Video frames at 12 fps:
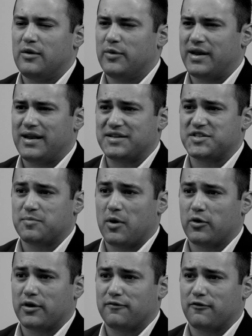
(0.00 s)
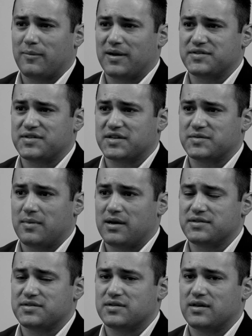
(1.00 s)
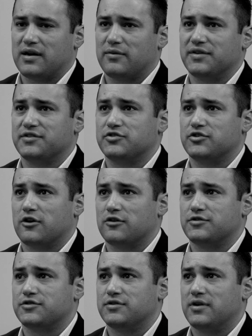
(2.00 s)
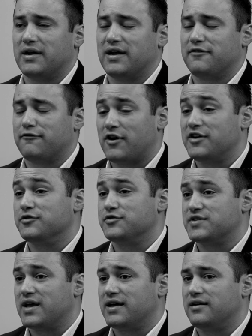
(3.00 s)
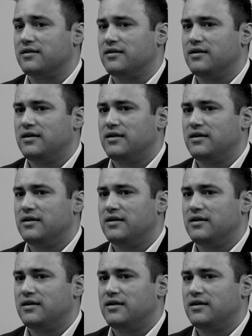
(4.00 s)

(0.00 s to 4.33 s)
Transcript: and we had not spoken for about 6 months, and I went to church, and I had a friend who said,